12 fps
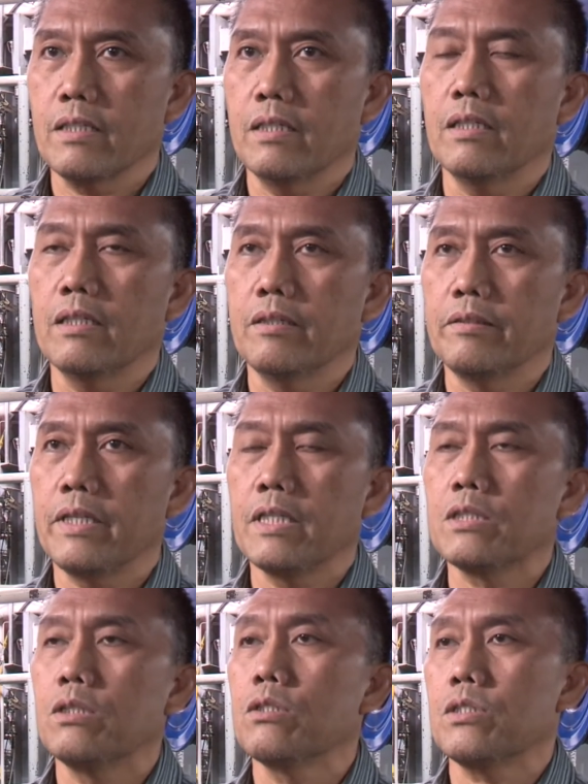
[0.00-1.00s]
they need
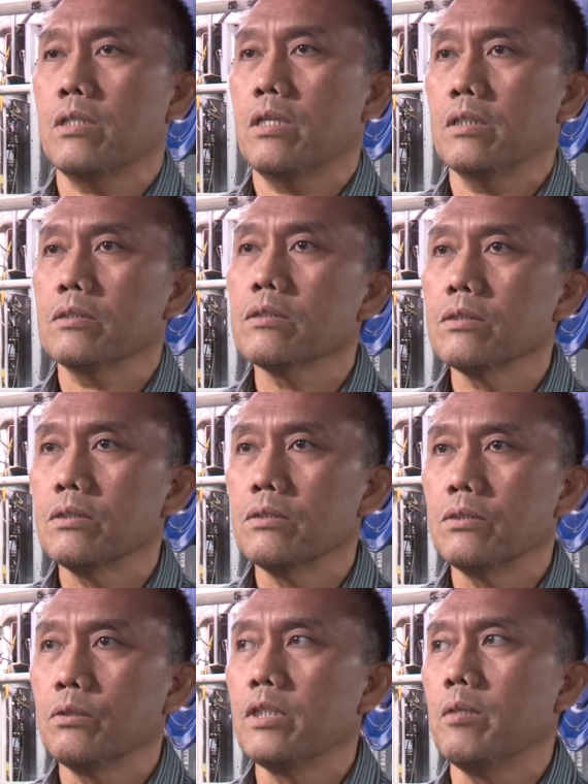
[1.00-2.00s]
to go start
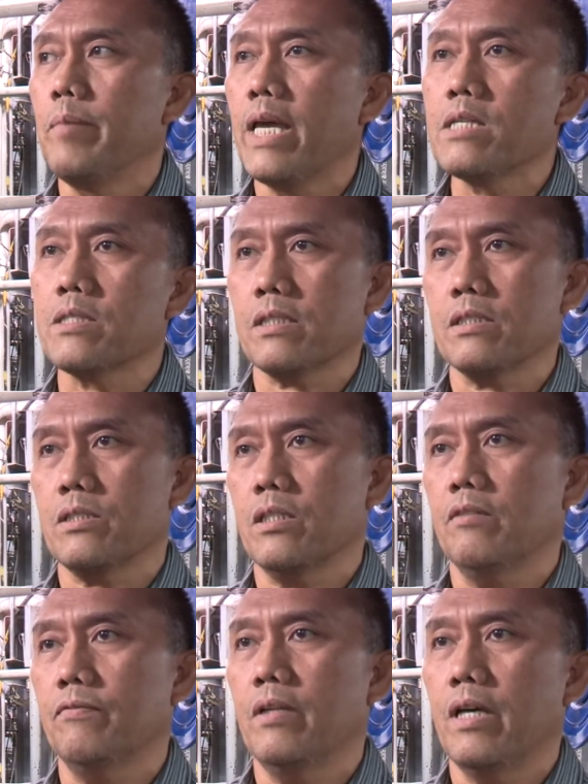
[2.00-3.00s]
doing the basic
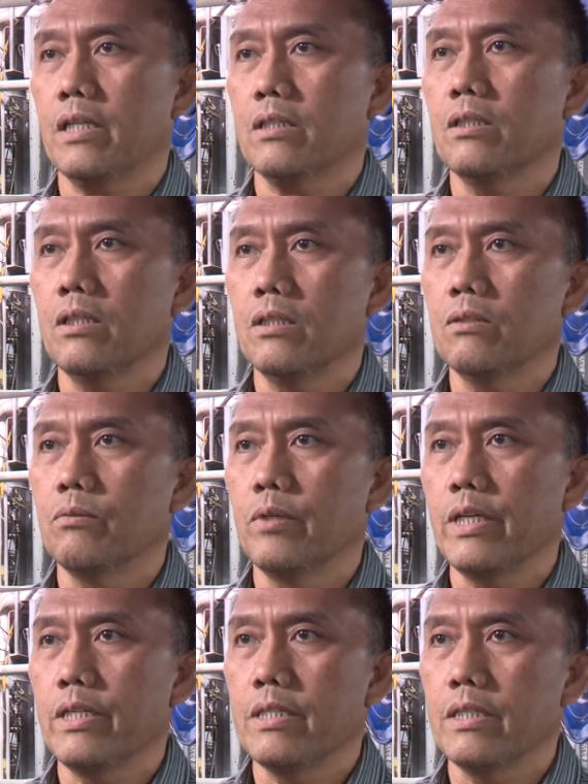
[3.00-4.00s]
stuff, like
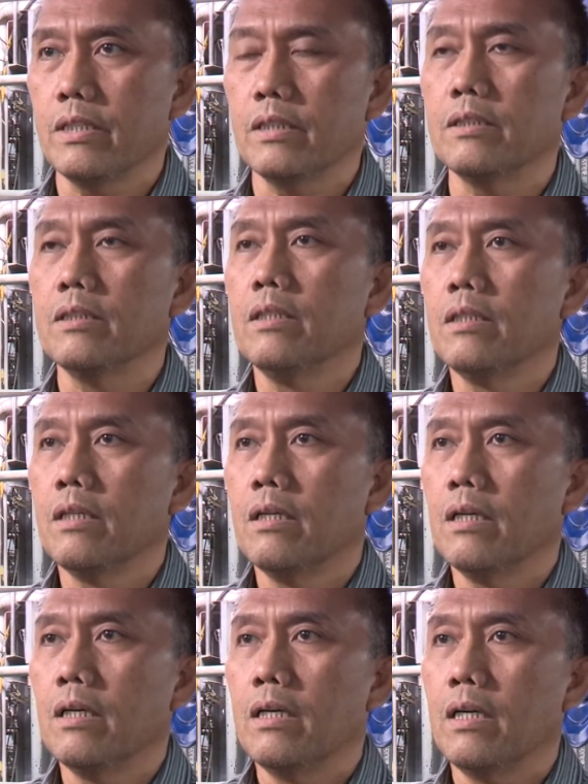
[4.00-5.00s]
when I
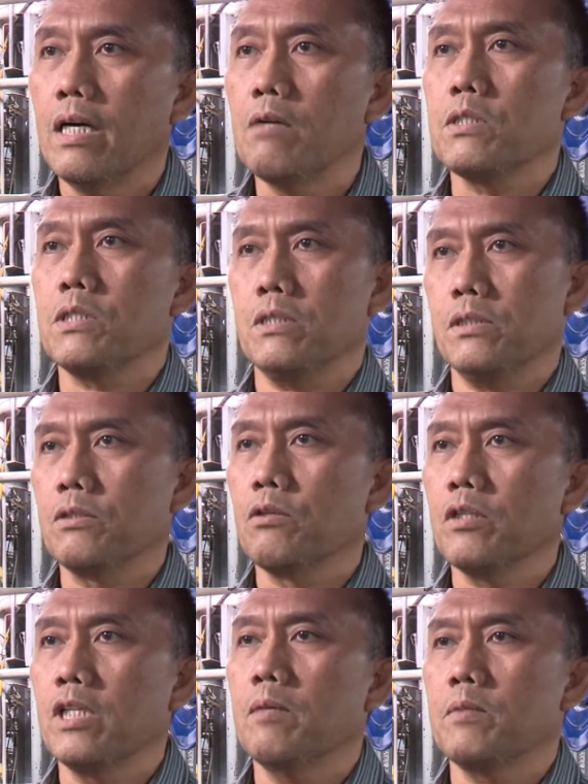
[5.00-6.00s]
was
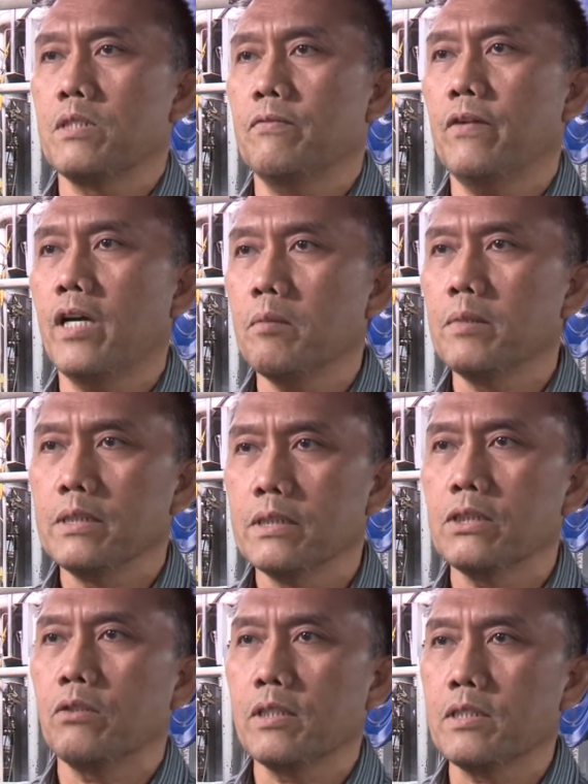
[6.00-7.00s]
growing up as a fireman in
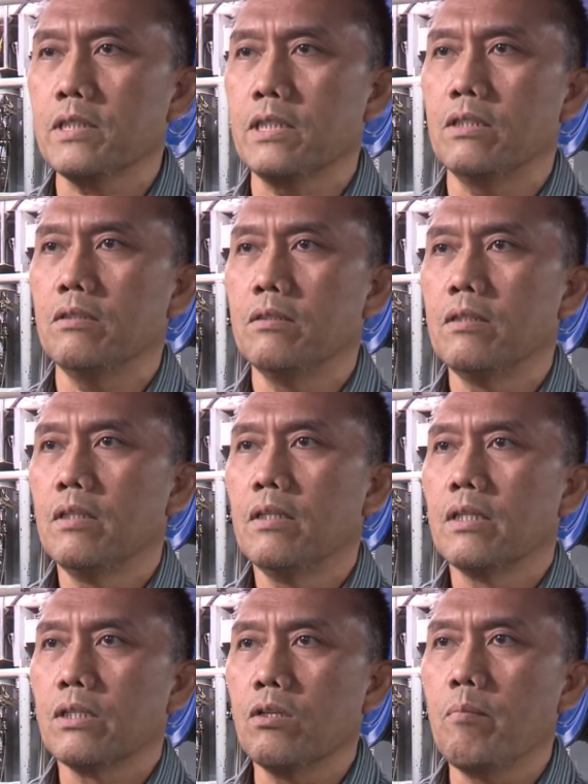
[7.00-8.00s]
Tolentino.
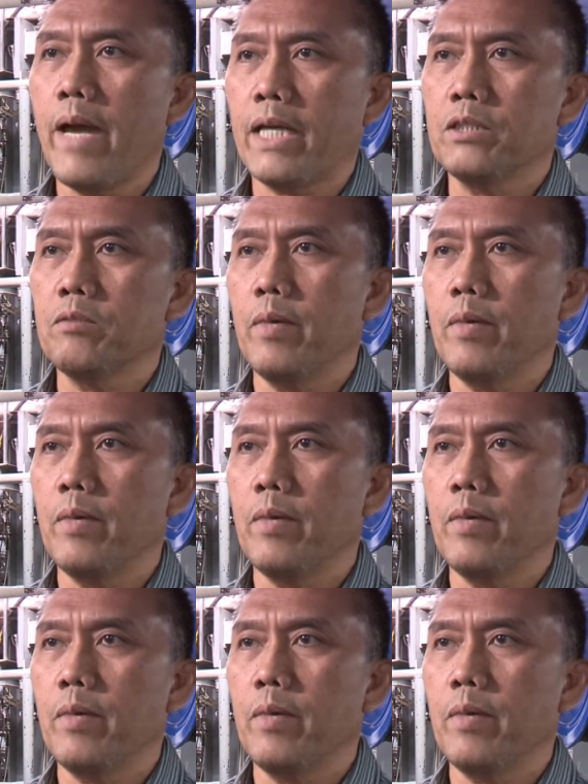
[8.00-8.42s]
Go back to the